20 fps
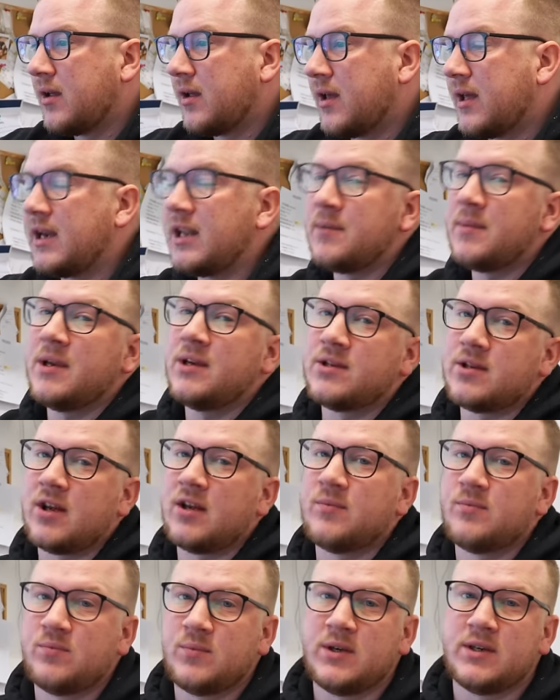And in the
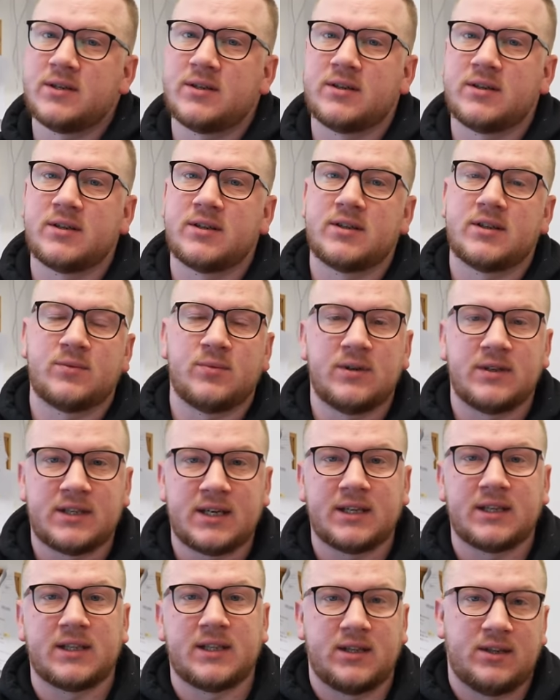meantime, we, we
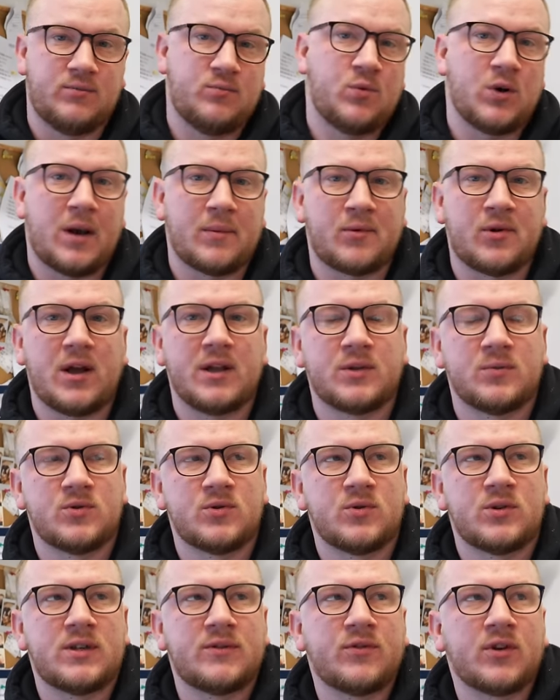said we'll upgrade them
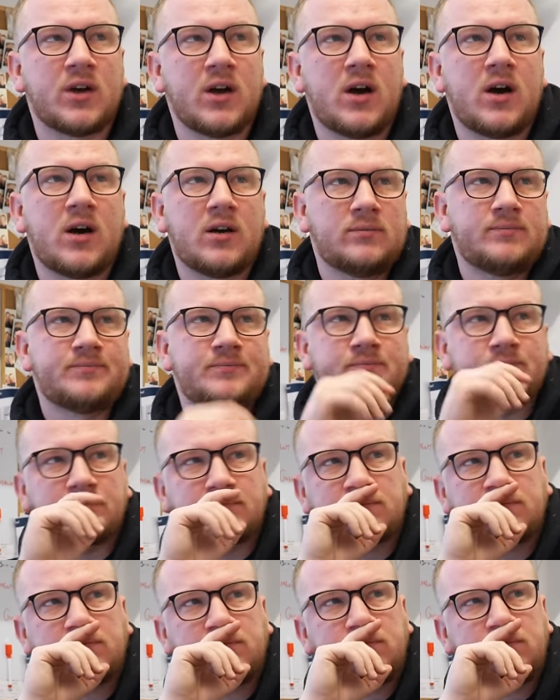to a different car.
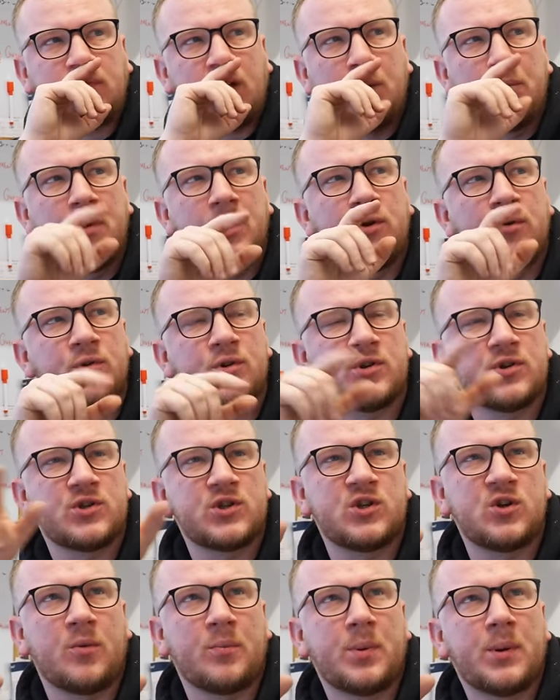But in order to
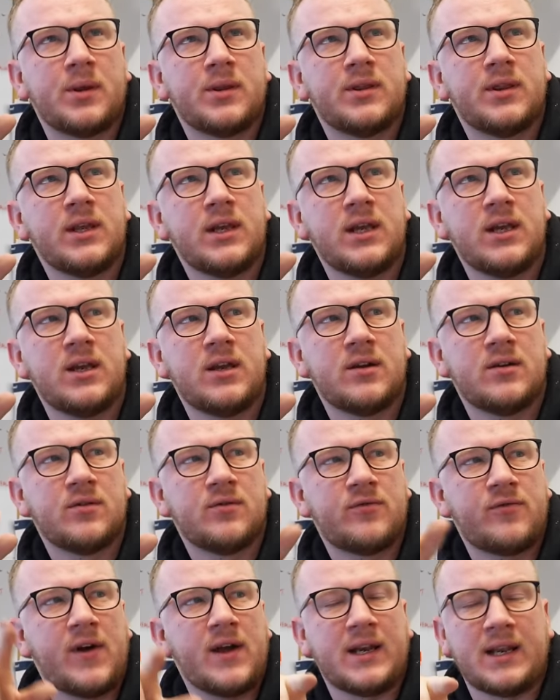sop the
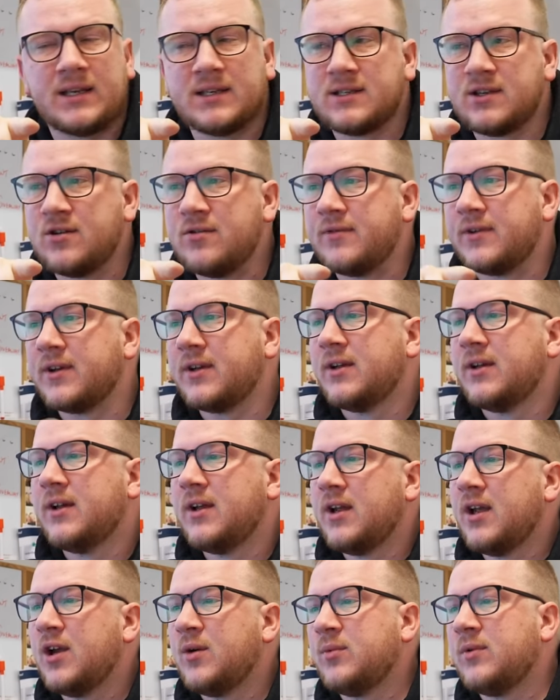finance over,
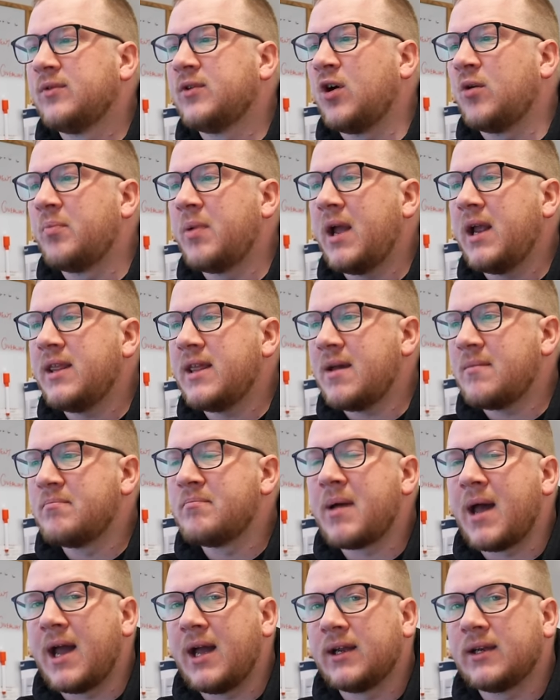we've got to pay them
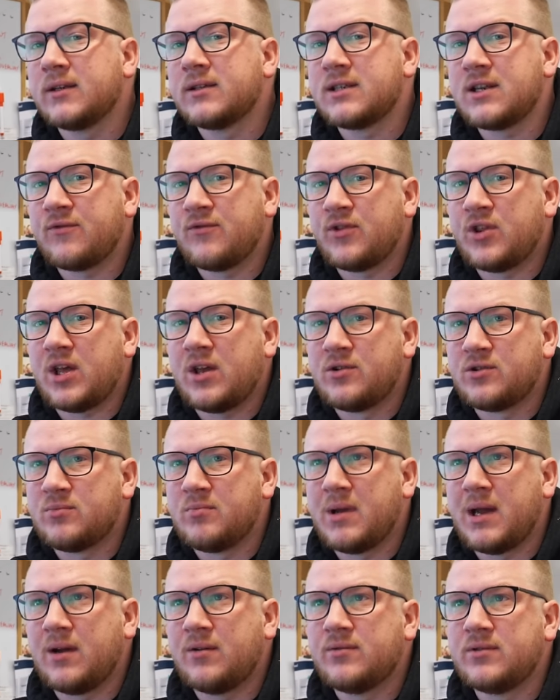back
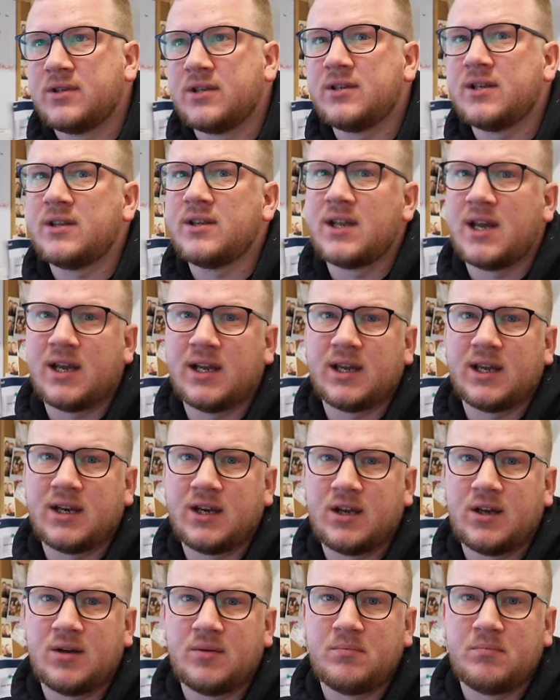£7,000 and then they're going
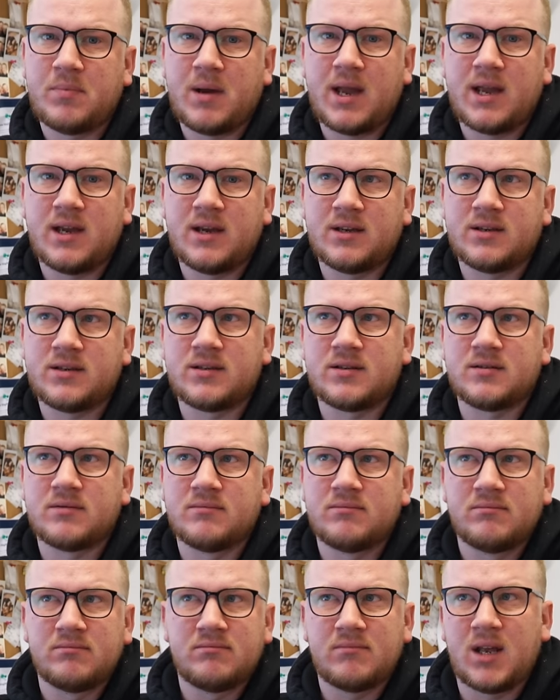to pay us
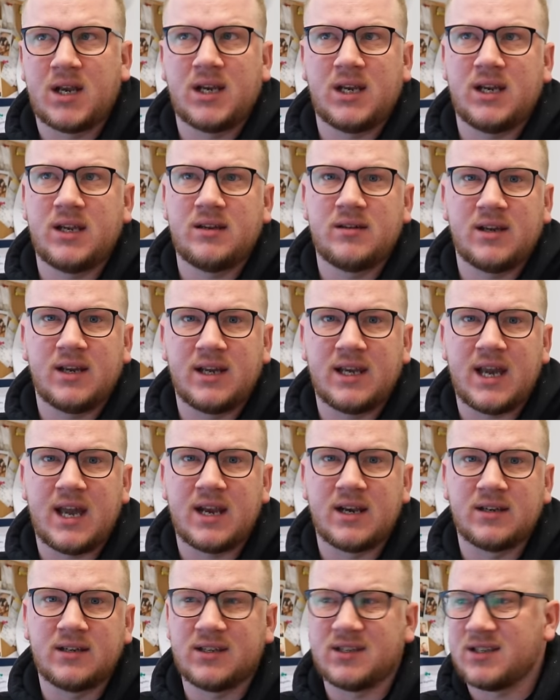money
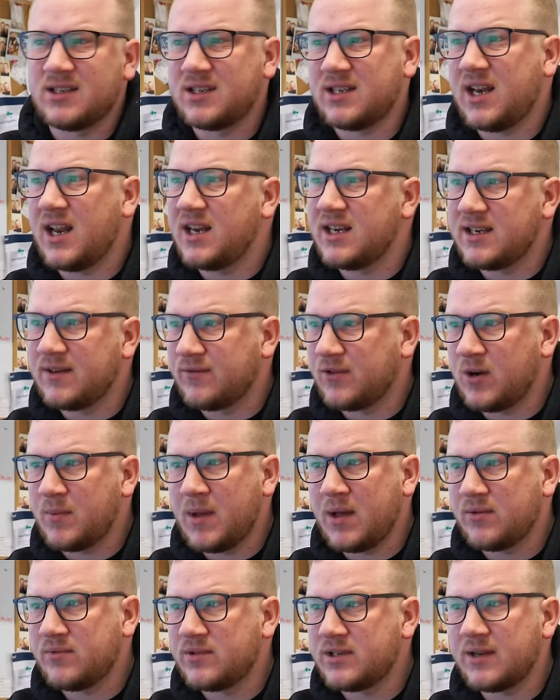again because it's a slightly different
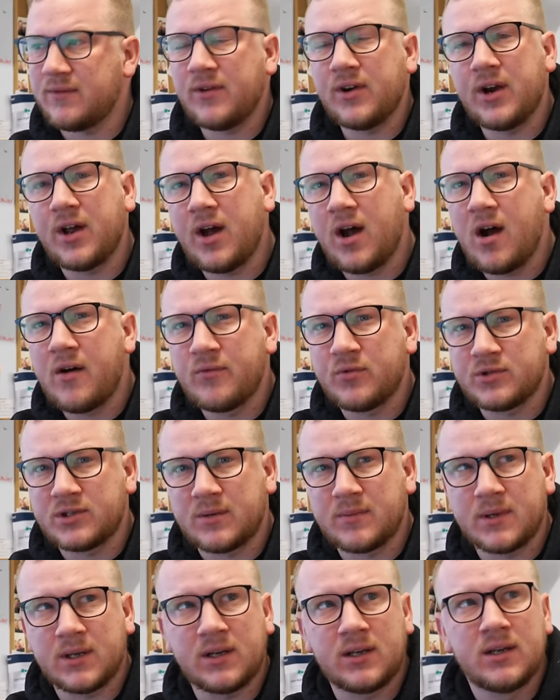amount, seven and a half or
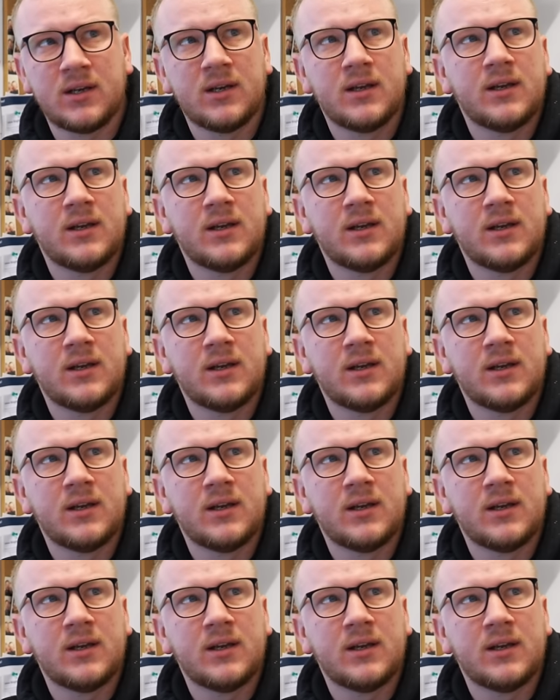something.